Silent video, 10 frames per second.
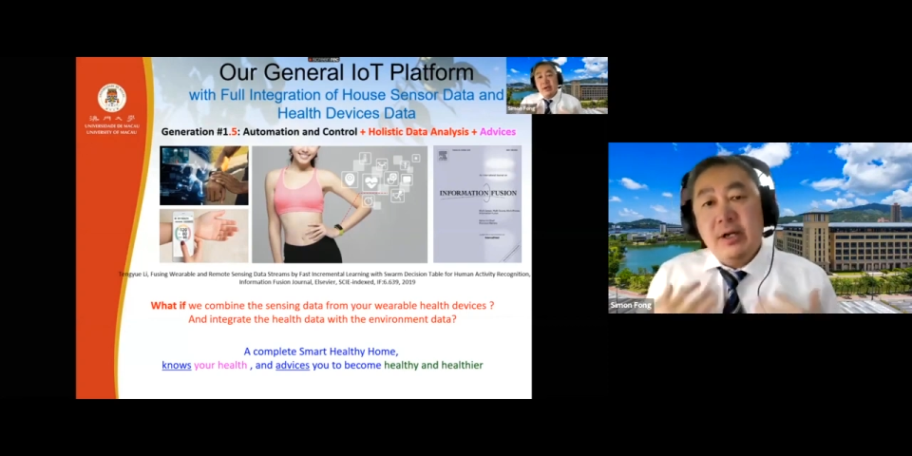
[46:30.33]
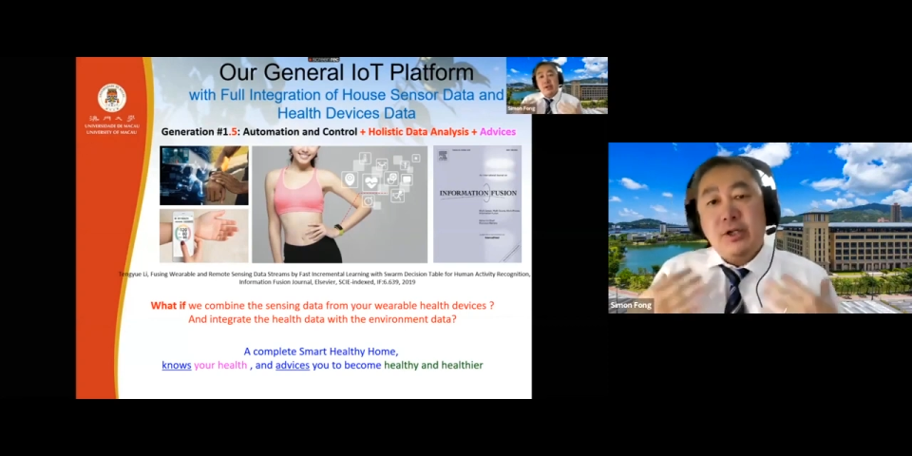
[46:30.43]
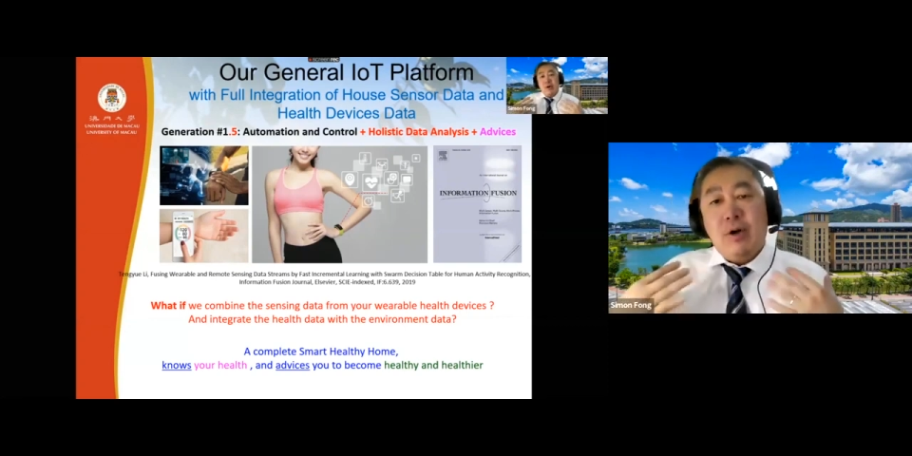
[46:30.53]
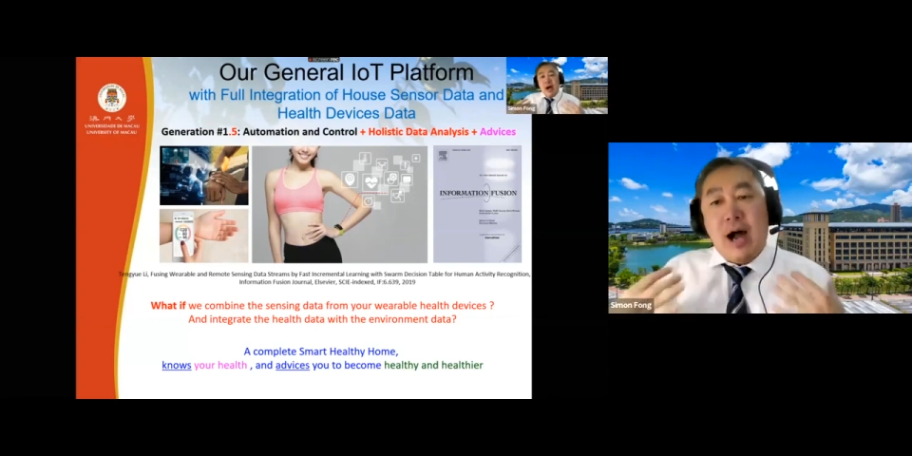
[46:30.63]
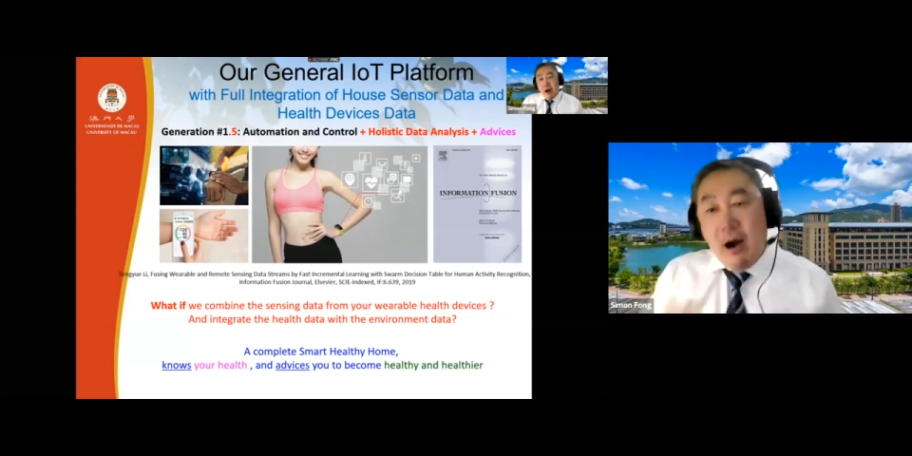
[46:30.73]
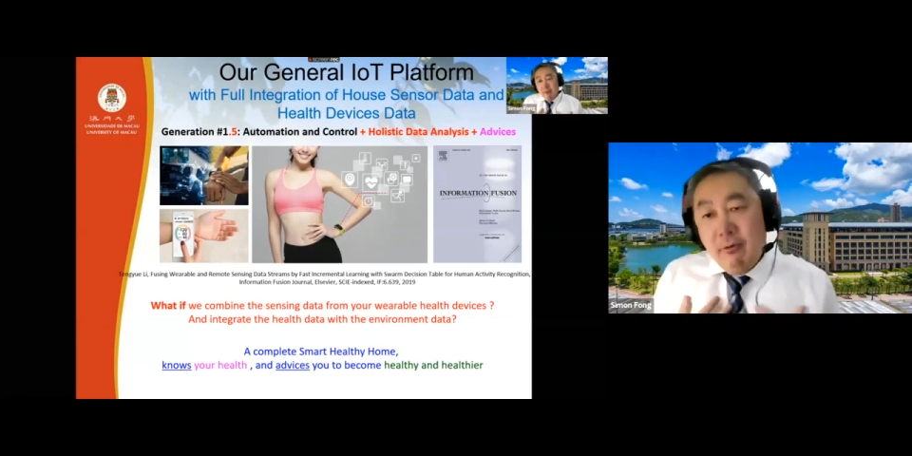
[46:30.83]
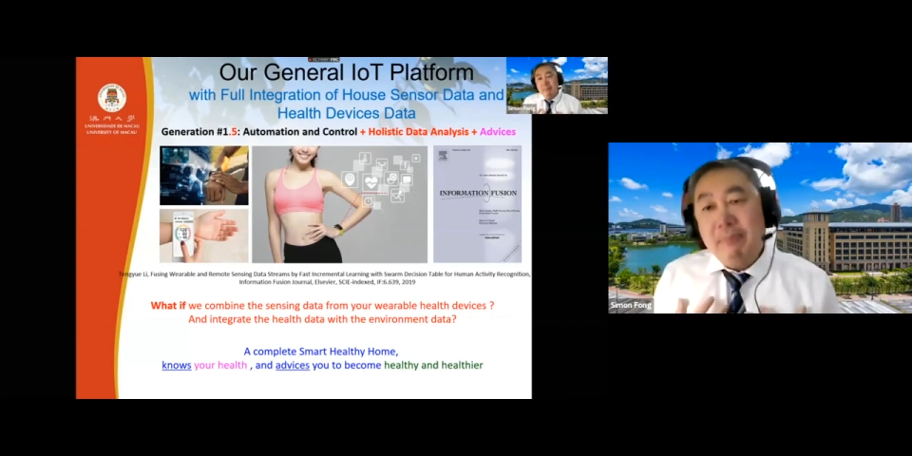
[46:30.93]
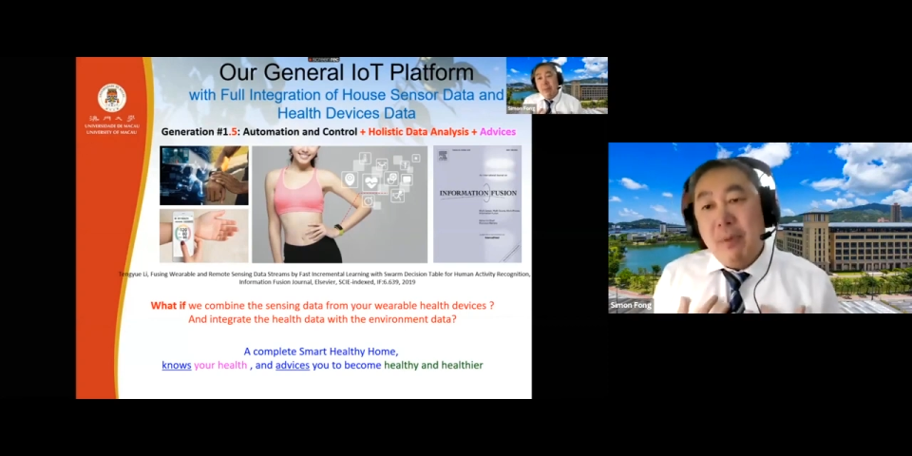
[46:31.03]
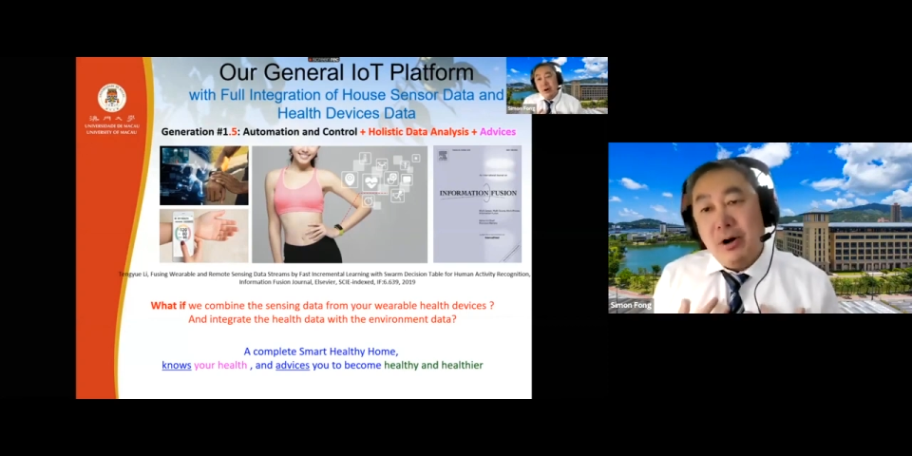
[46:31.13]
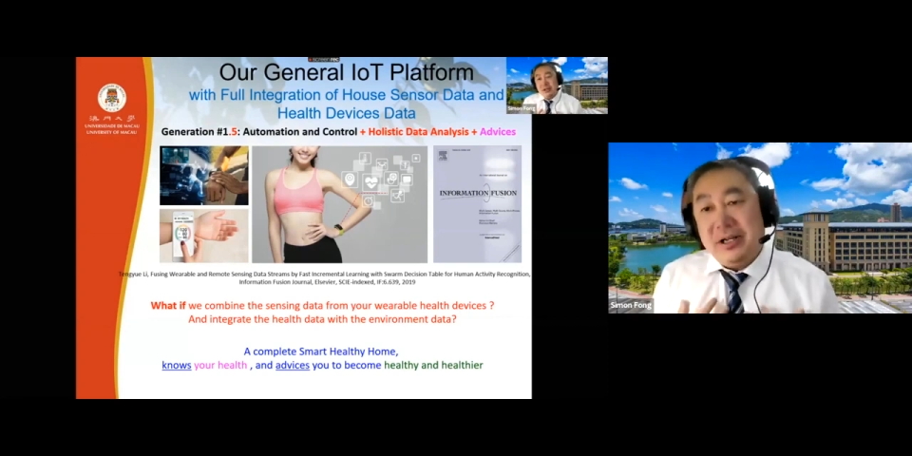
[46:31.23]
So our
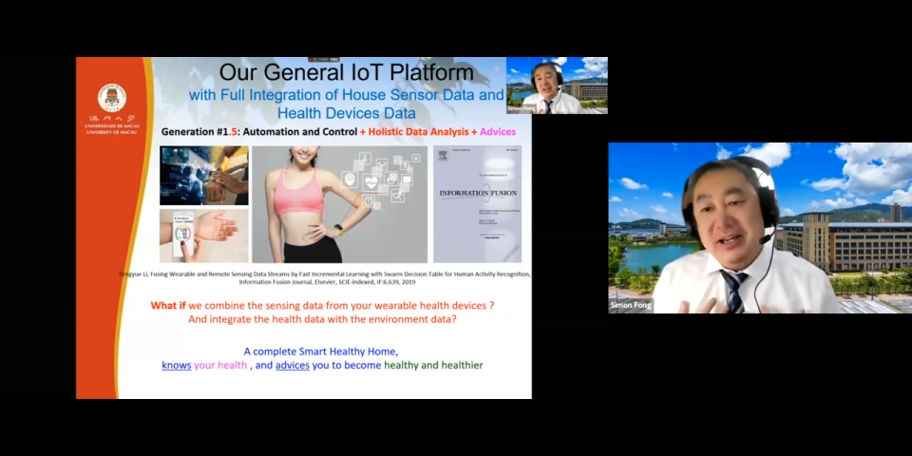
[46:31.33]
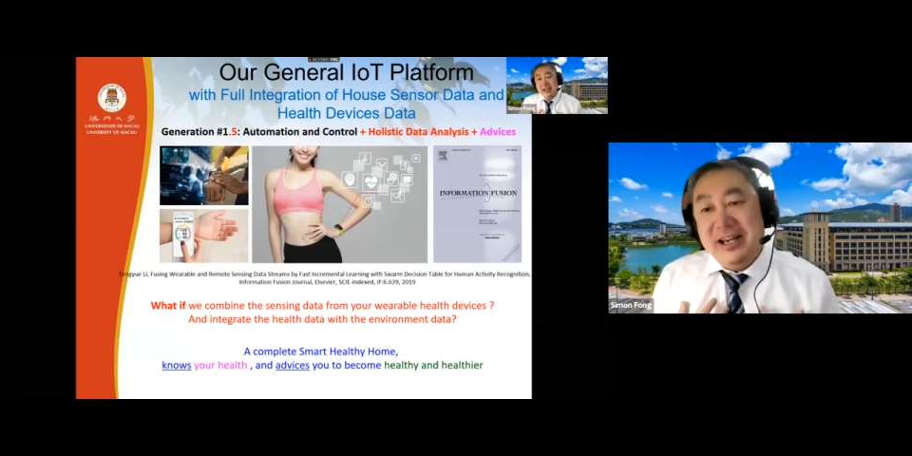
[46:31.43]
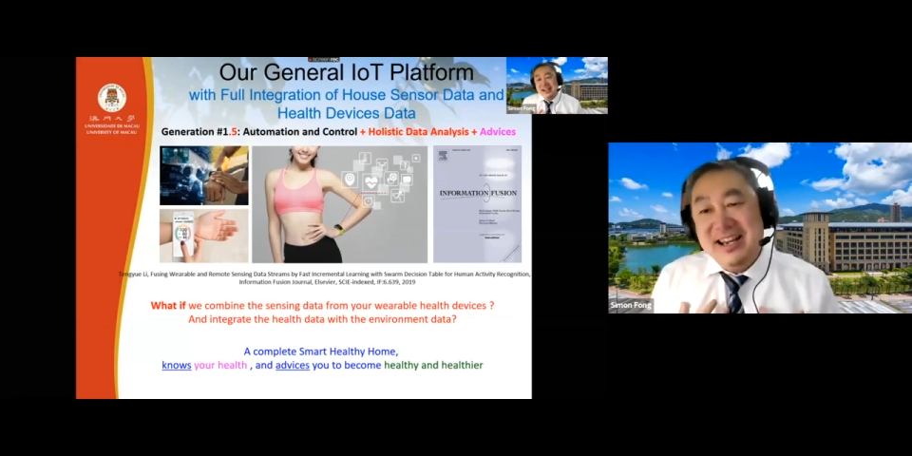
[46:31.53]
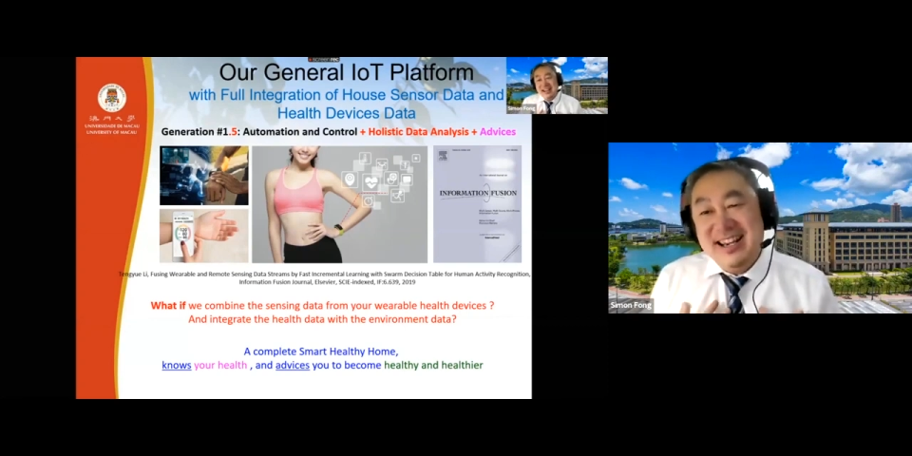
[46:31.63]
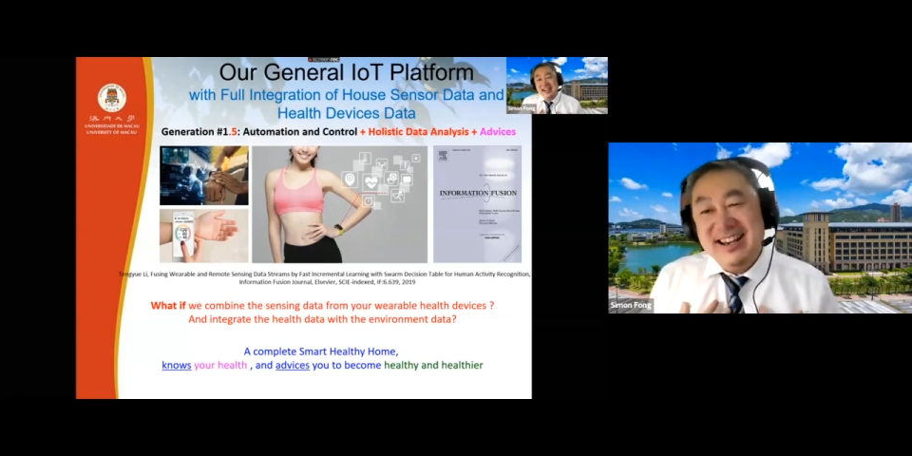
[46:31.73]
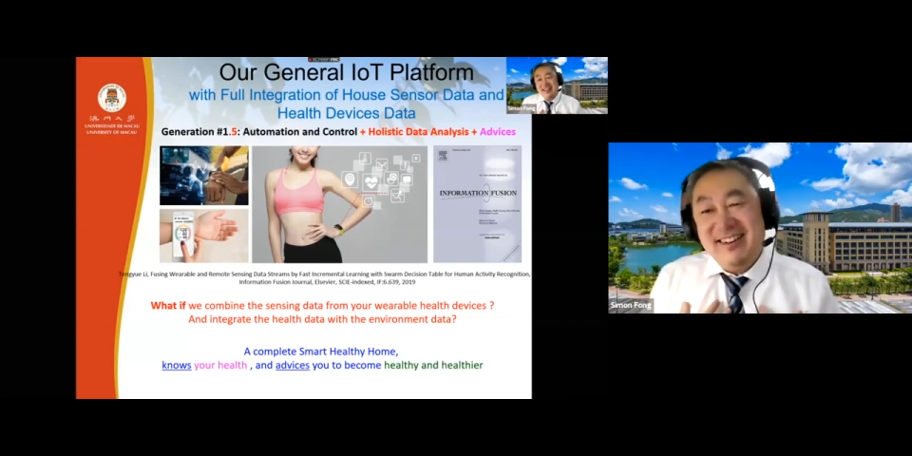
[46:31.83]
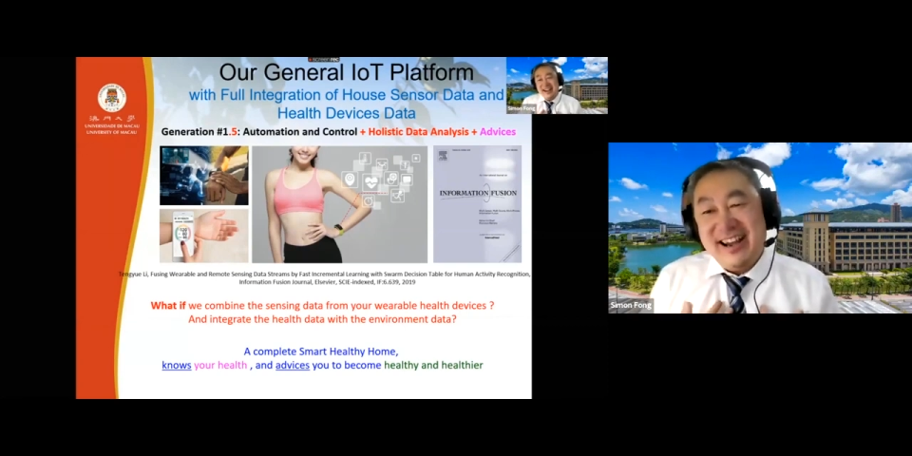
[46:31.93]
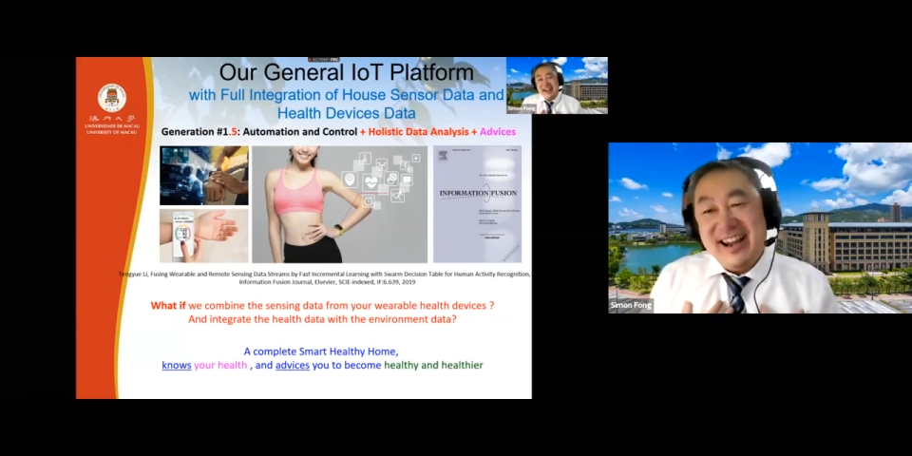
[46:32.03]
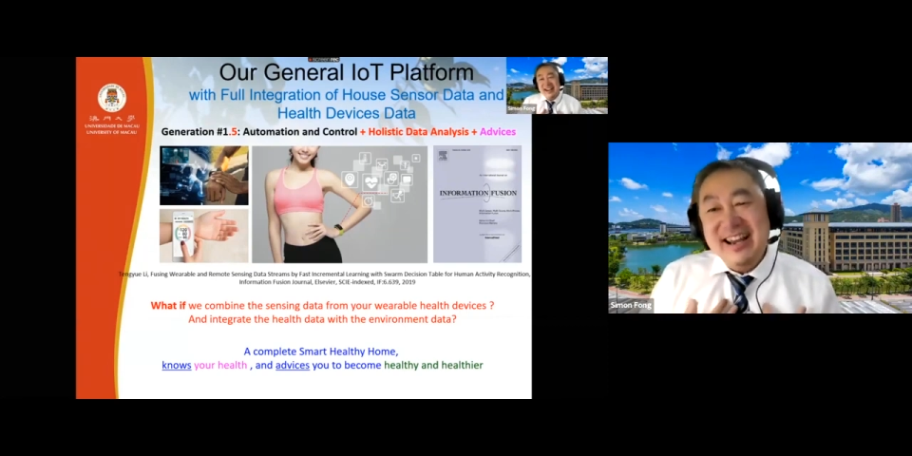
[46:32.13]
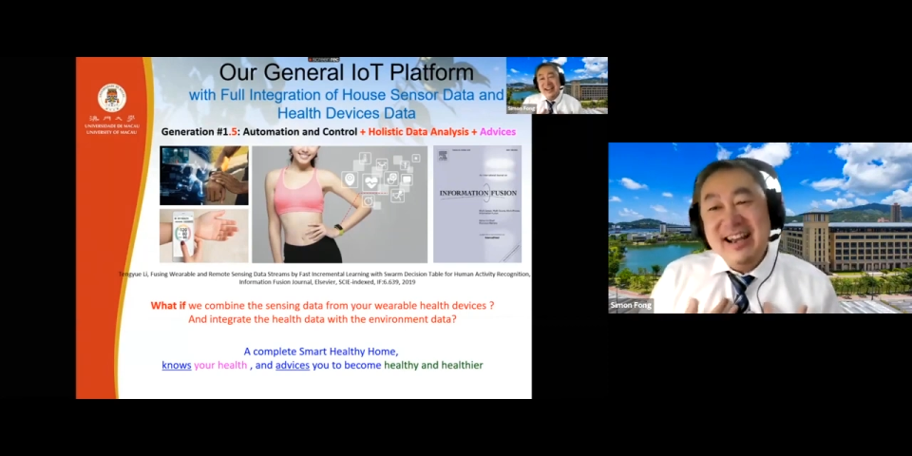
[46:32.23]
body,
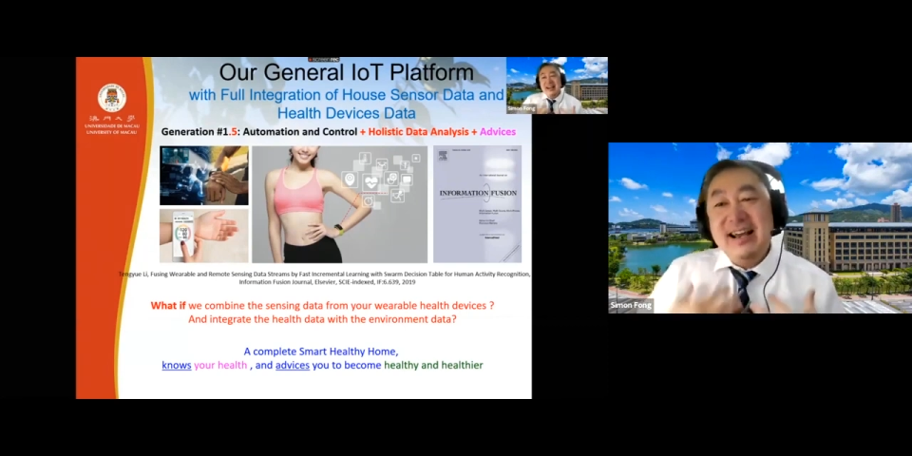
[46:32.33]
okay,